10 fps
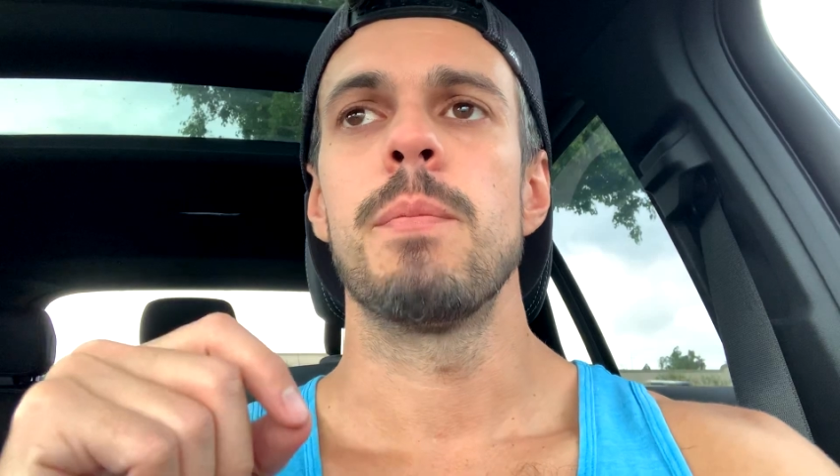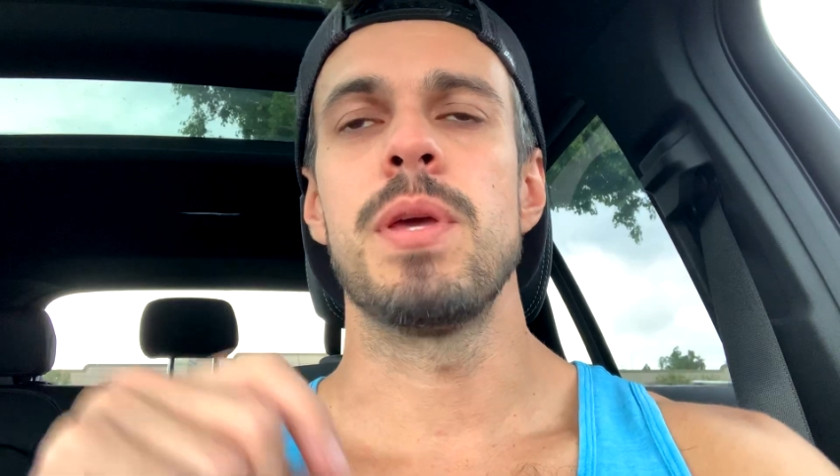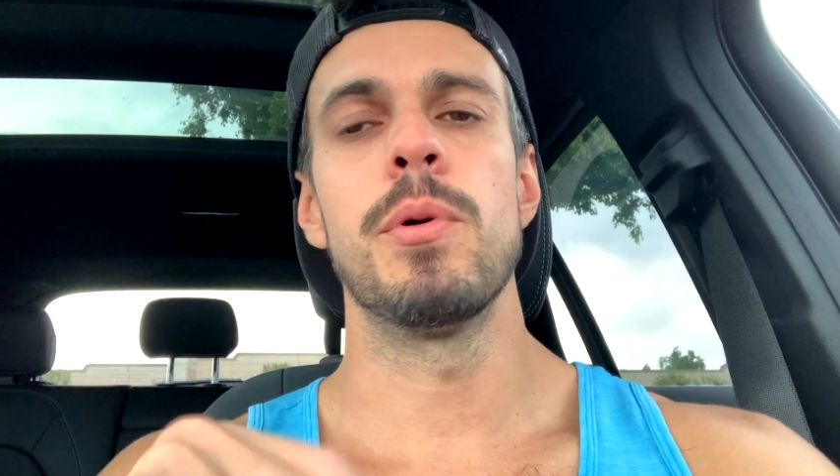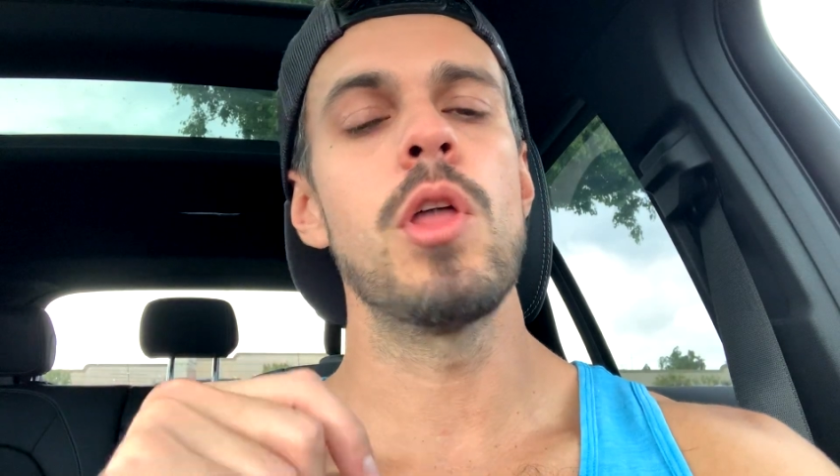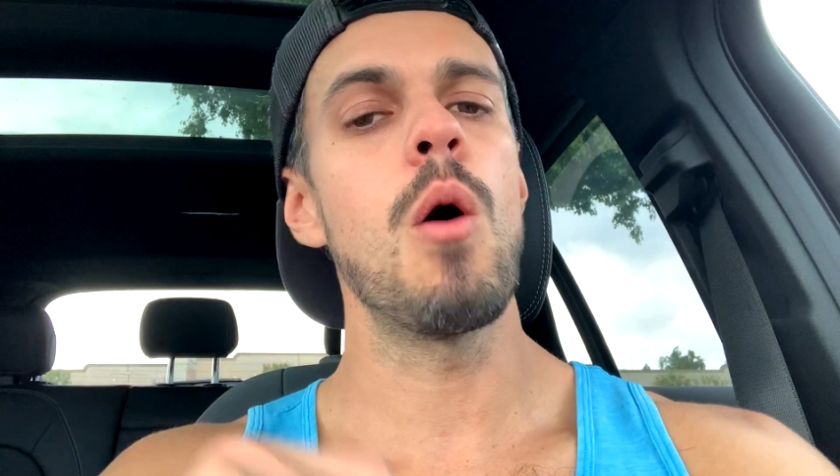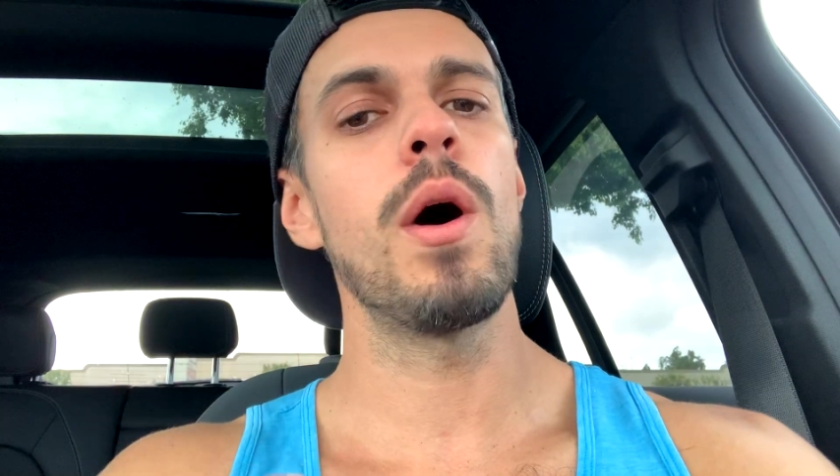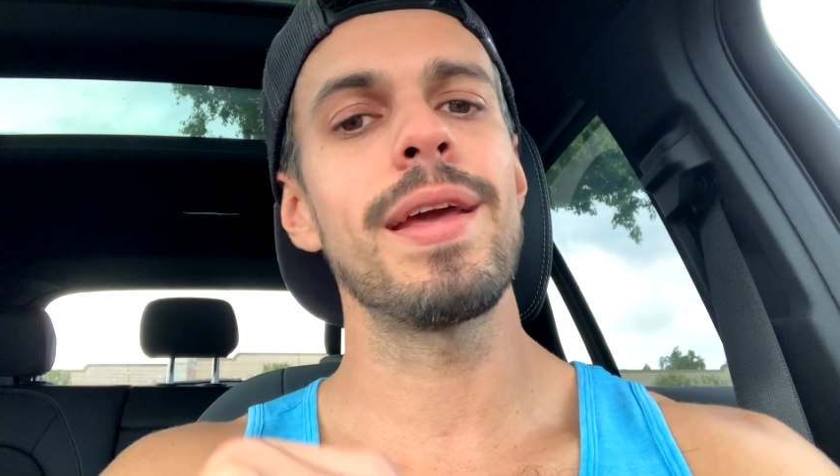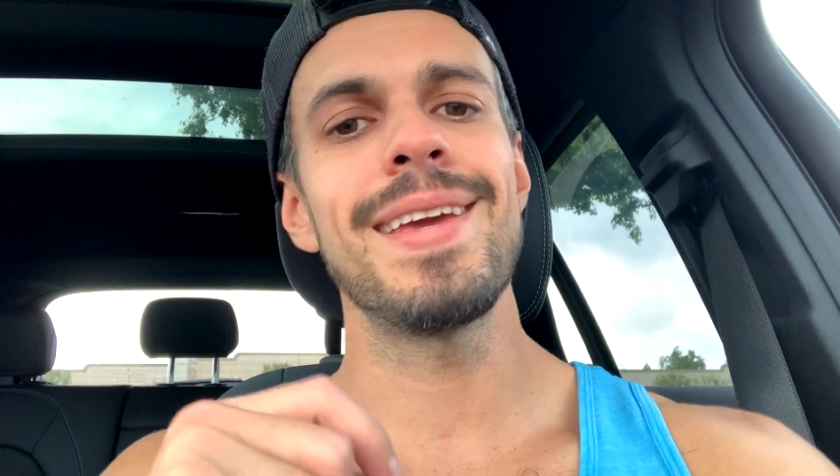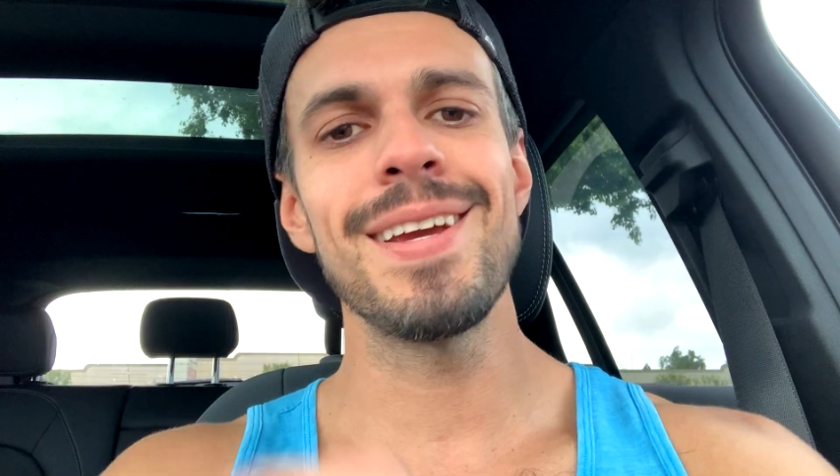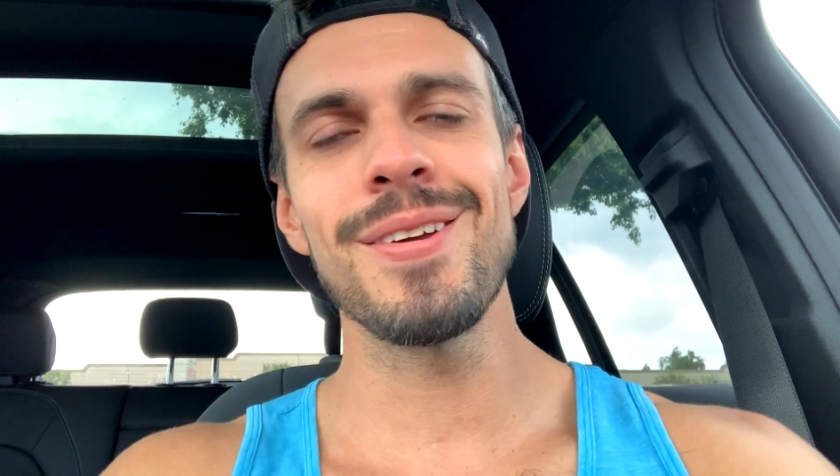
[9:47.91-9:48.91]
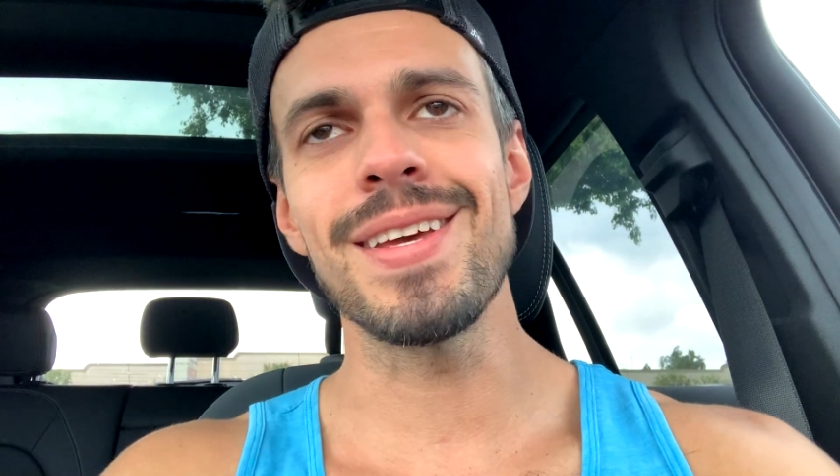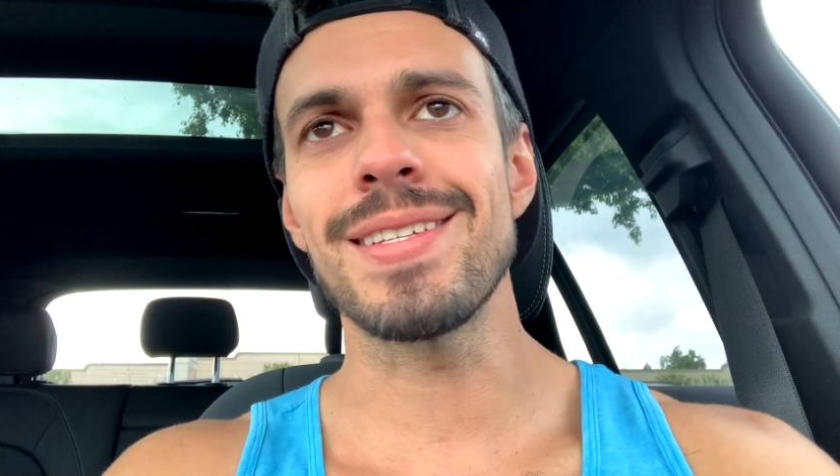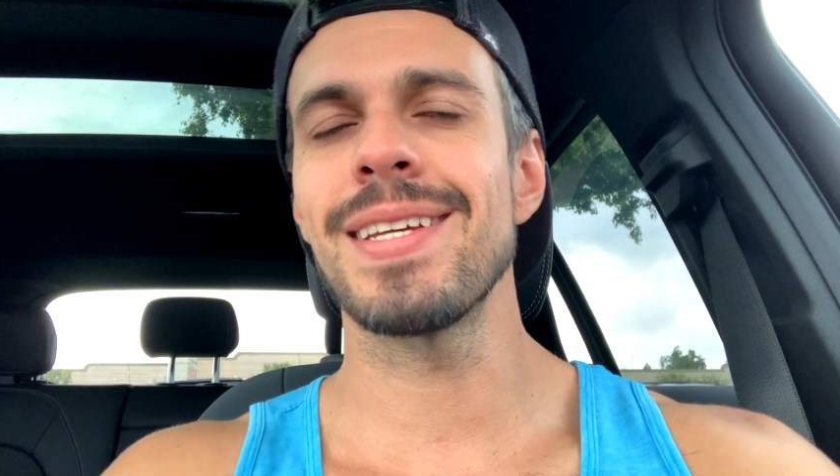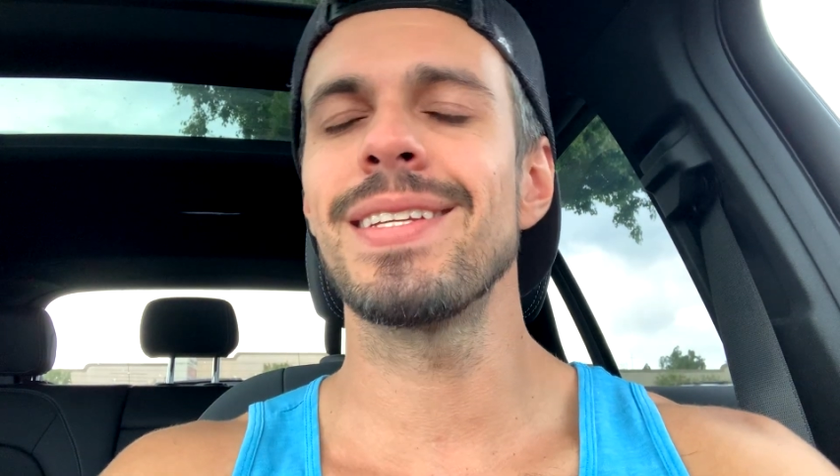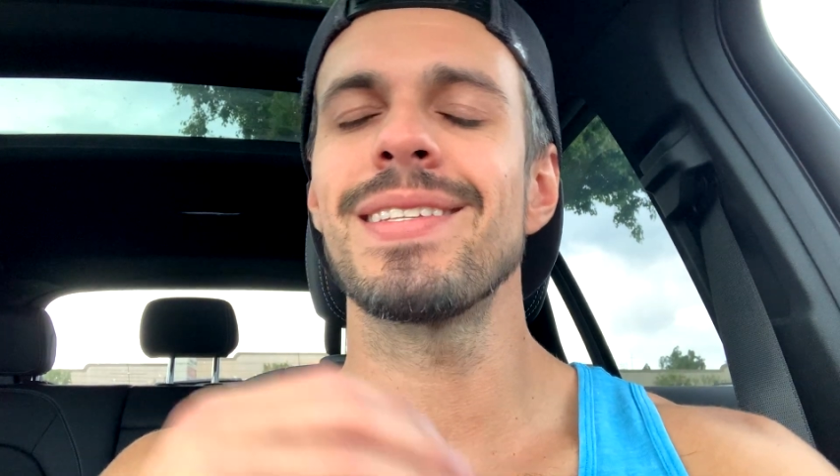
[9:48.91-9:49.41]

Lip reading: People don't want to hear this because